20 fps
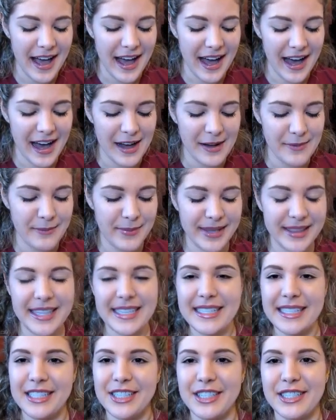But
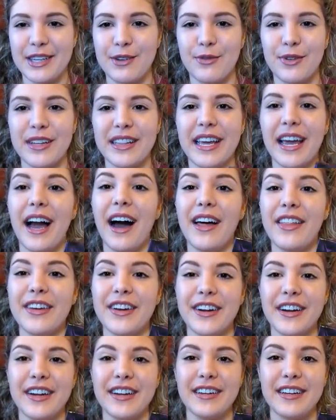this is just a
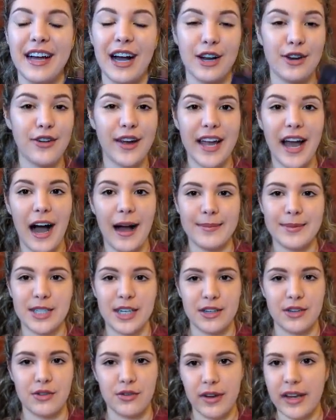great
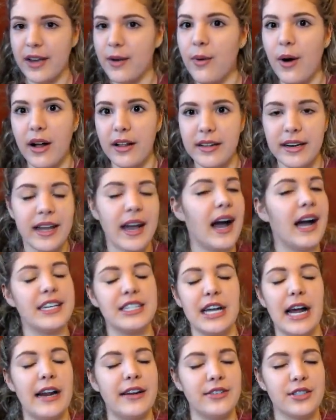option, great quality
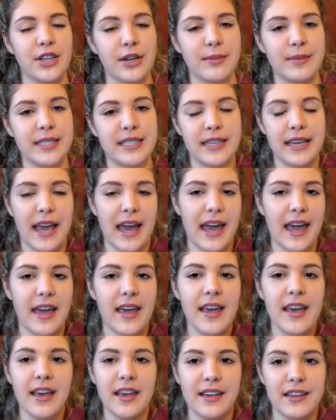eyeshadows. Urban
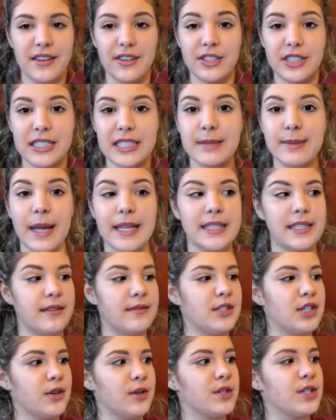Decay, you know, is
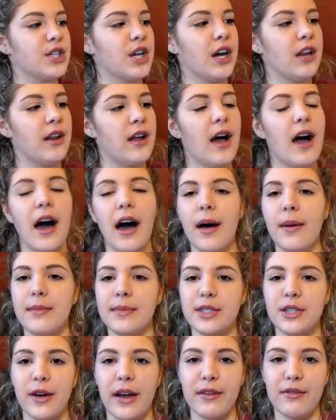expensive, so it's good.
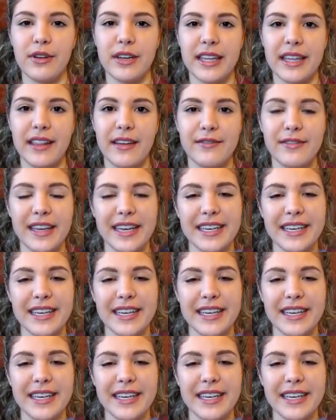So I really love